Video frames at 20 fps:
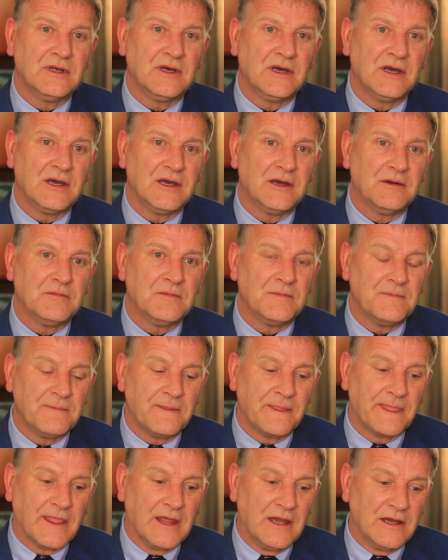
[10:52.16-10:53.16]

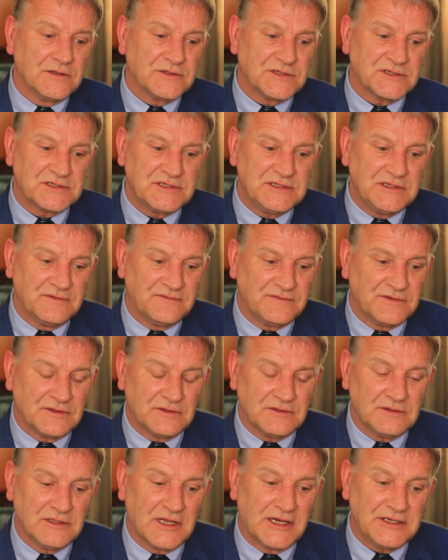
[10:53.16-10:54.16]
to see if the
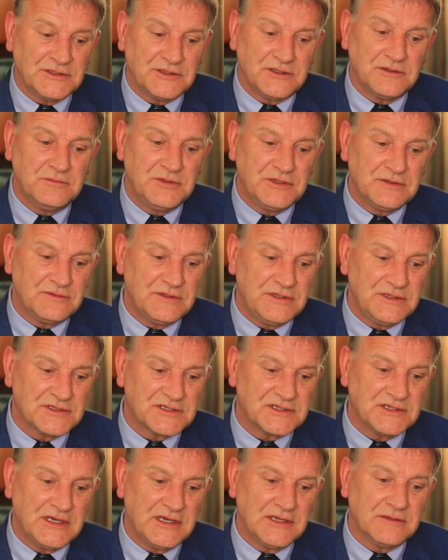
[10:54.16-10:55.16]
line could be
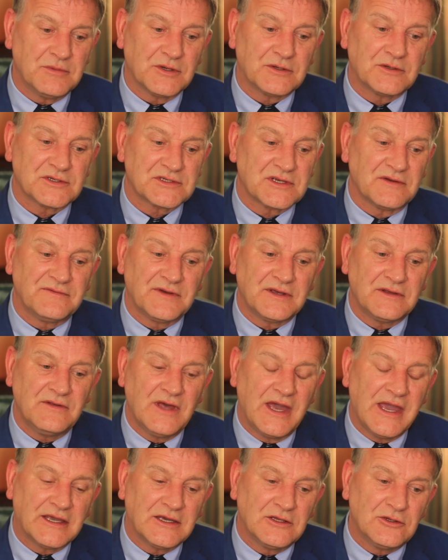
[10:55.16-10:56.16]
reinstated, because I think
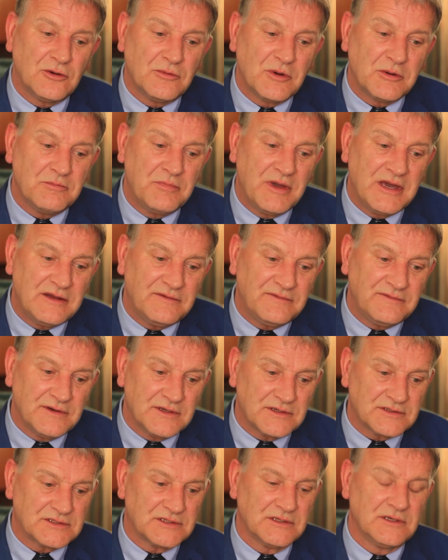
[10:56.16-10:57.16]
the economic
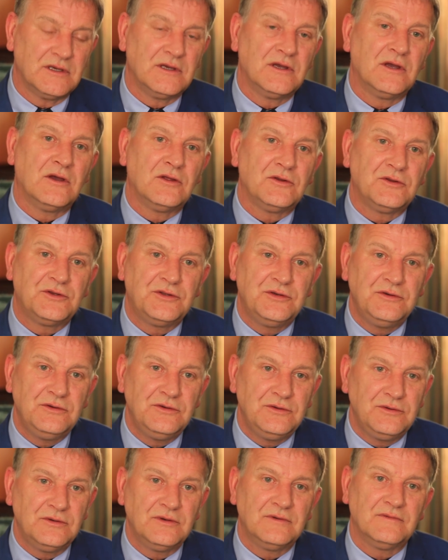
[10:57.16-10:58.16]
benefits
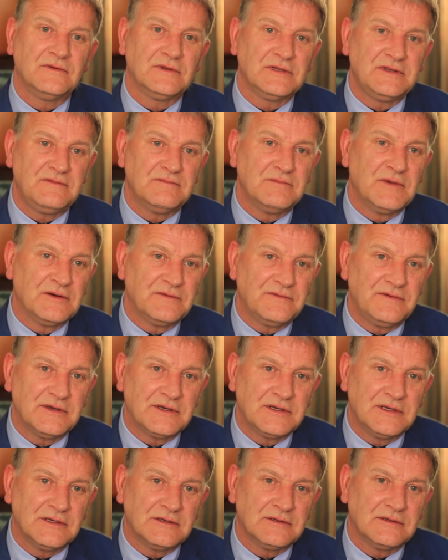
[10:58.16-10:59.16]
to the Levenmouth
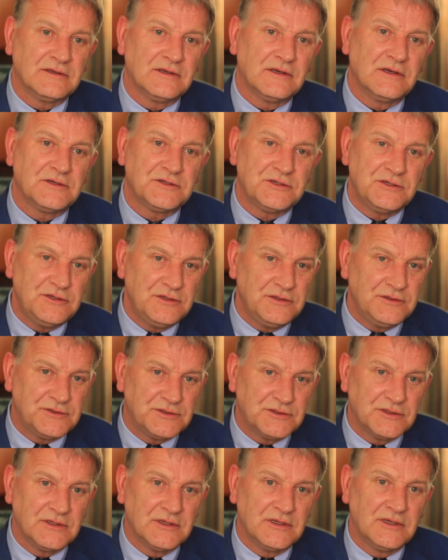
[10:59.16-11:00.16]
area is
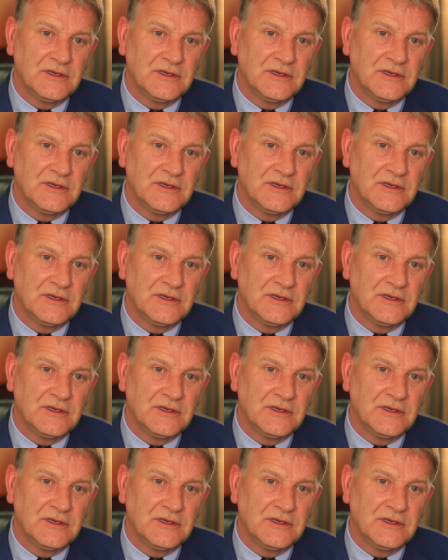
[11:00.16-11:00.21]
huge.